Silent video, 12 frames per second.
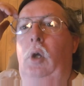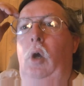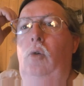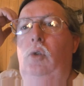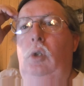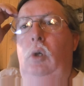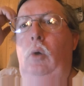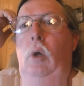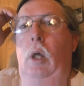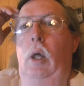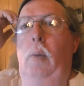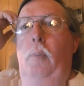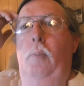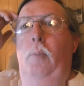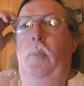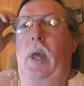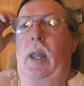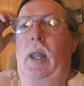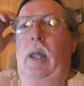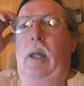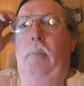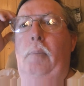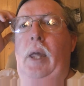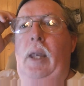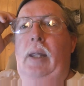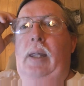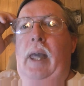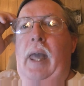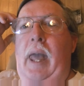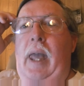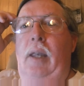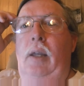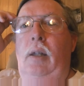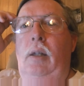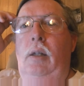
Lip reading: goes to Medicaid